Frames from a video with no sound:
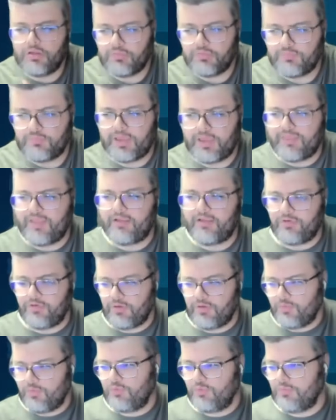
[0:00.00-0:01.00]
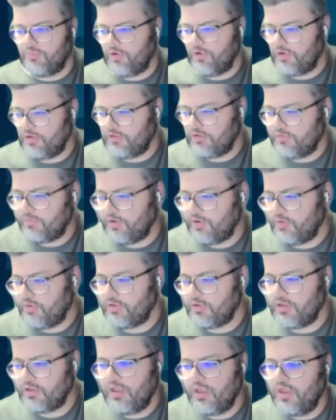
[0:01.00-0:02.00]
made that agreement with the marketing
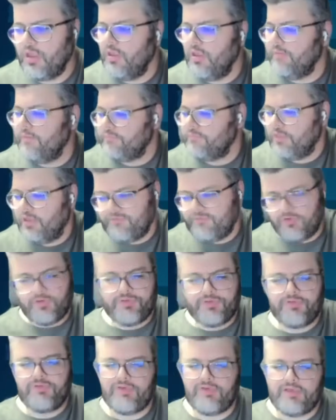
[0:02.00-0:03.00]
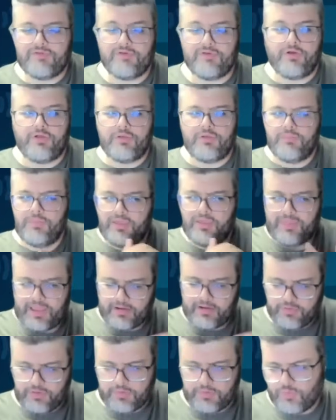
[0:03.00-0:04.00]
department. If you hold the CSR, you made
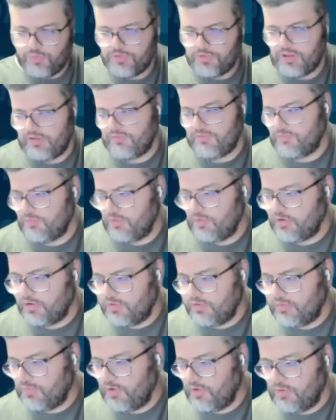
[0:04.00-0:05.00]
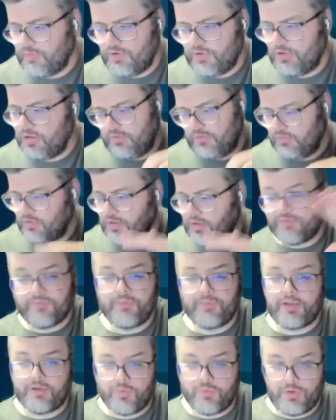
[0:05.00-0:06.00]
that agreement with Chase's marketing department. It
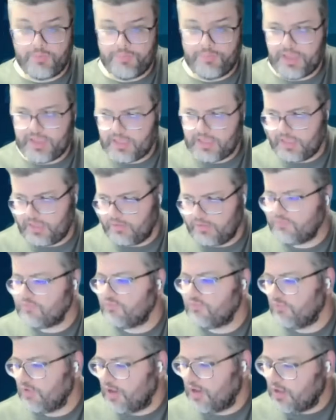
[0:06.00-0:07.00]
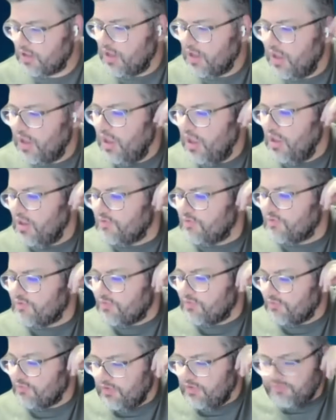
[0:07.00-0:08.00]
doesn't matter what bank it is, right?
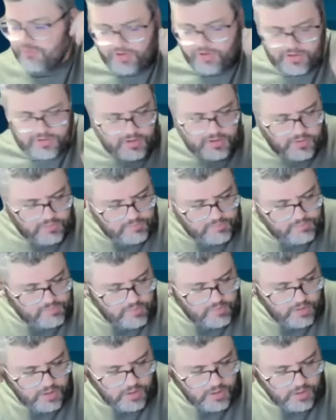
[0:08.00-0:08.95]
So the refreshes